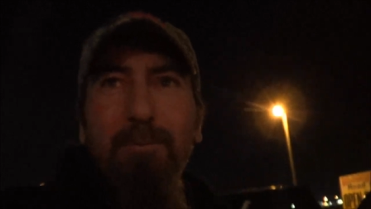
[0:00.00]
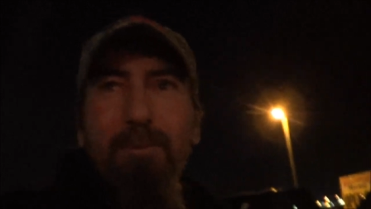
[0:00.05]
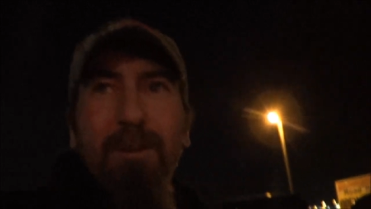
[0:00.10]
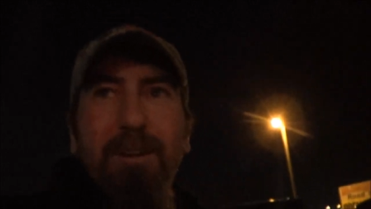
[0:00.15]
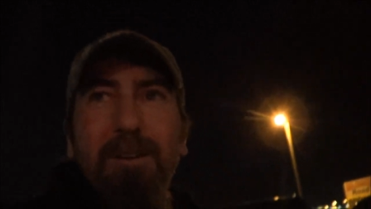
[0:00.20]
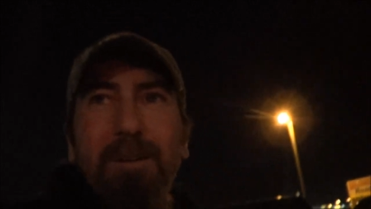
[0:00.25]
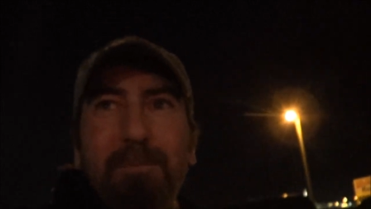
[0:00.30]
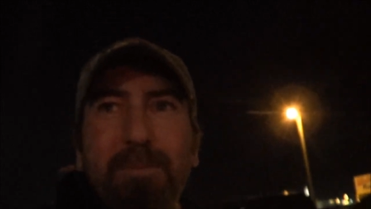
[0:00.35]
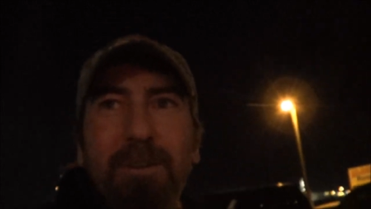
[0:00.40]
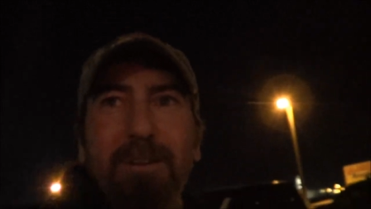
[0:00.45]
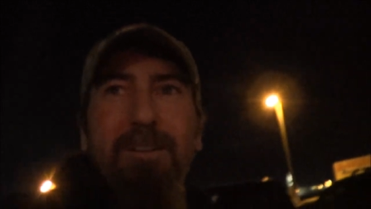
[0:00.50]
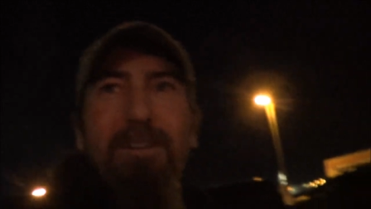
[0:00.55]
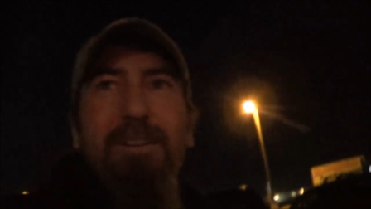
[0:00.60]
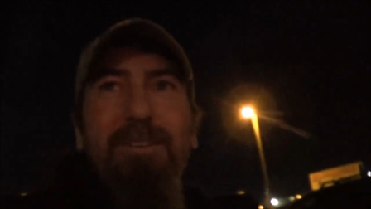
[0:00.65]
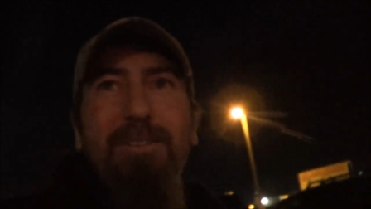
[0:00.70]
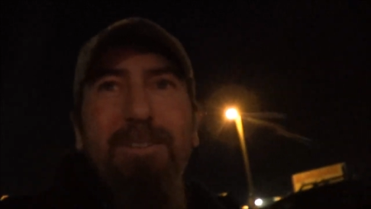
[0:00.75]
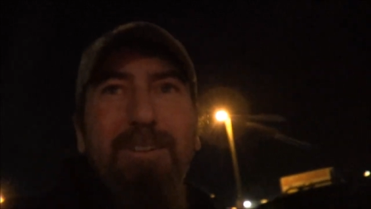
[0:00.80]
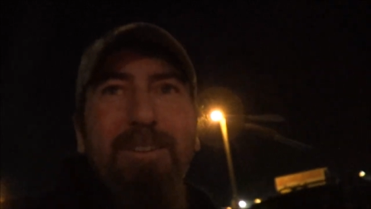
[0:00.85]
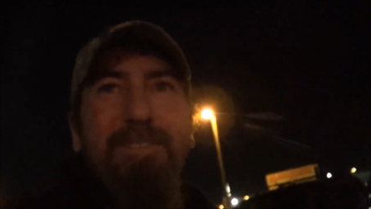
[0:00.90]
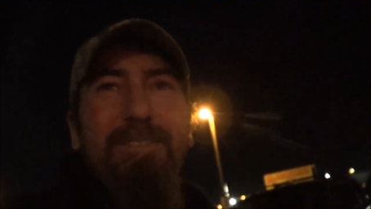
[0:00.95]
we're at a bar
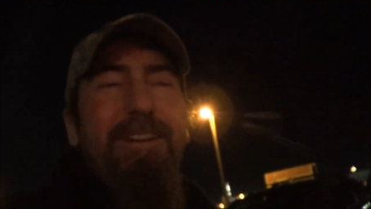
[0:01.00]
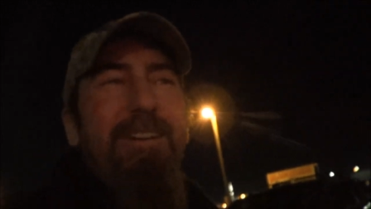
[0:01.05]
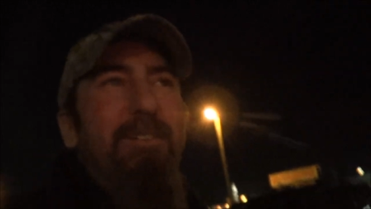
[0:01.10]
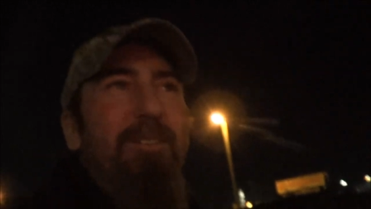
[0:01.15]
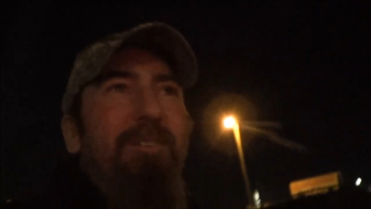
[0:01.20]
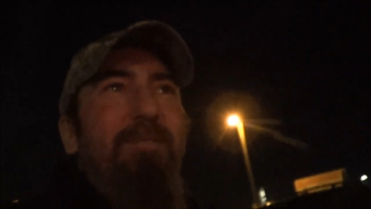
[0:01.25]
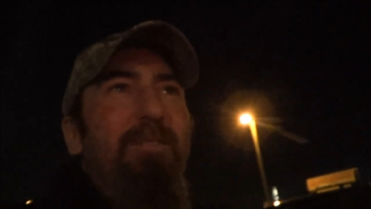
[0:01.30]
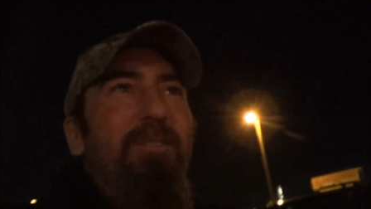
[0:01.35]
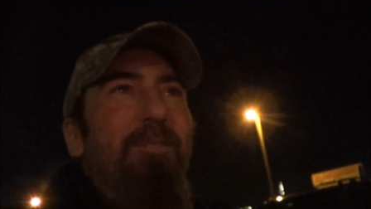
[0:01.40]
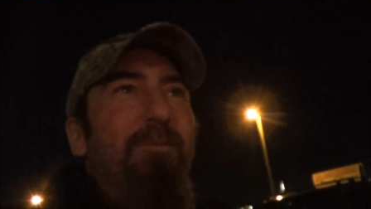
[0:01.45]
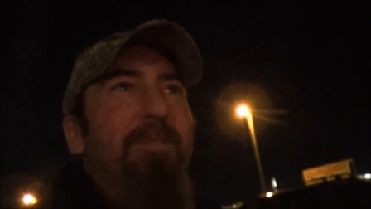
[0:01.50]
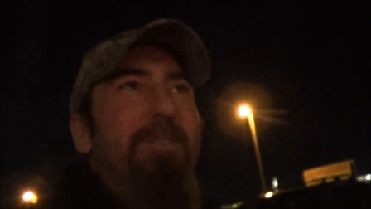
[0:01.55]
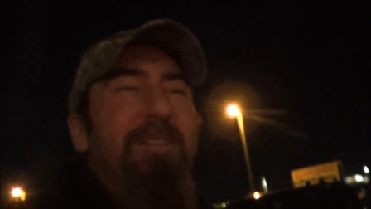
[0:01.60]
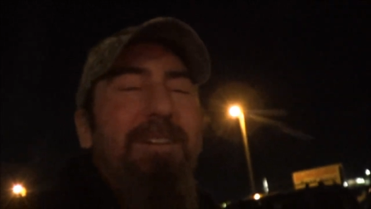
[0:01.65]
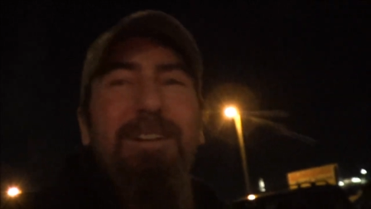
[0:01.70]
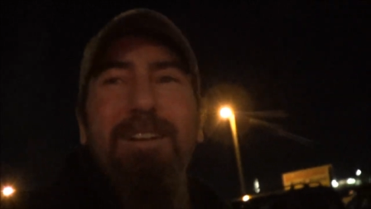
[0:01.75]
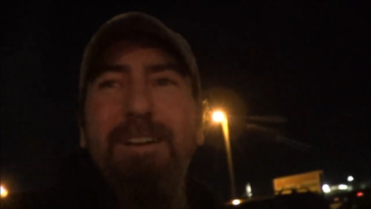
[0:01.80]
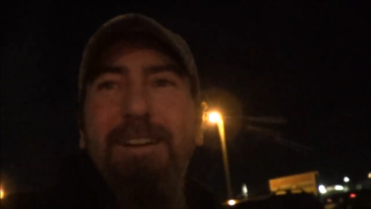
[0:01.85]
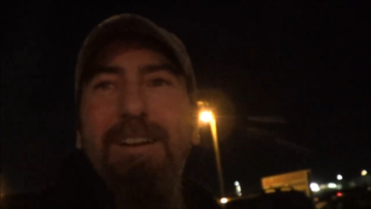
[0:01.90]
called, I don't even know what it...